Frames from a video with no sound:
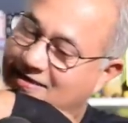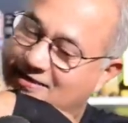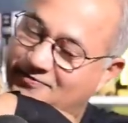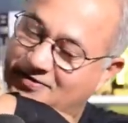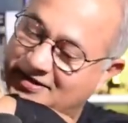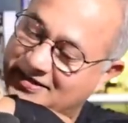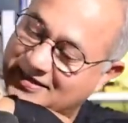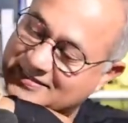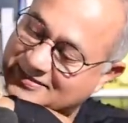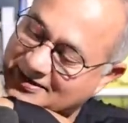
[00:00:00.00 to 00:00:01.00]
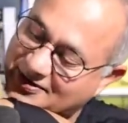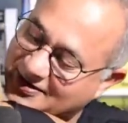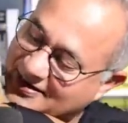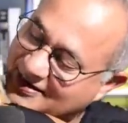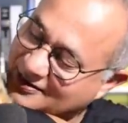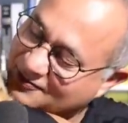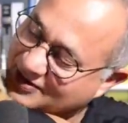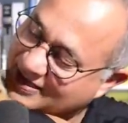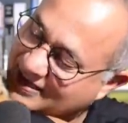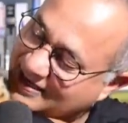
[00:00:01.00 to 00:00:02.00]
What do you think is going on,
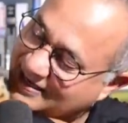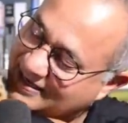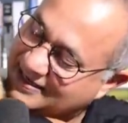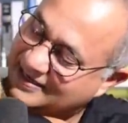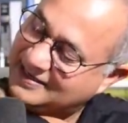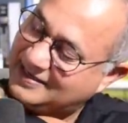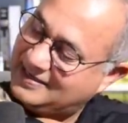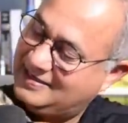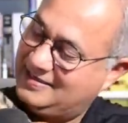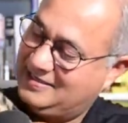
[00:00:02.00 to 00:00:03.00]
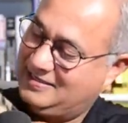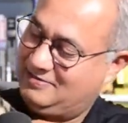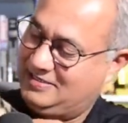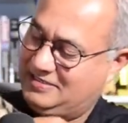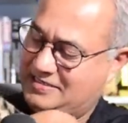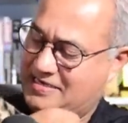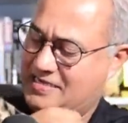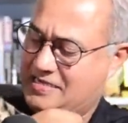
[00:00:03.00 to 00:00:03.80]
Luffy? You wanna try?